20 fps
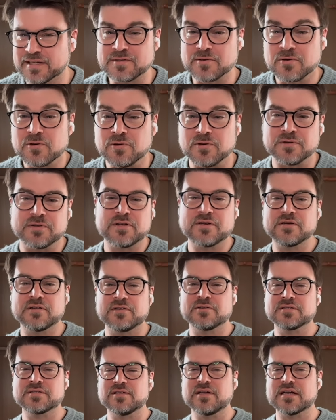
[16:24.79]
So cool.
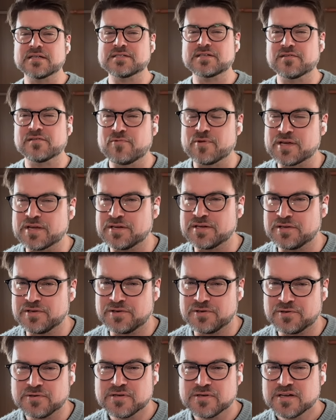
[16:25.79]
There's a lot of stuff we can
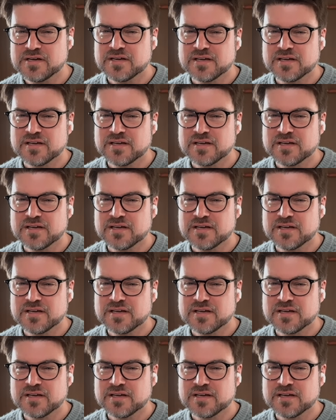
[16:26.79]
do.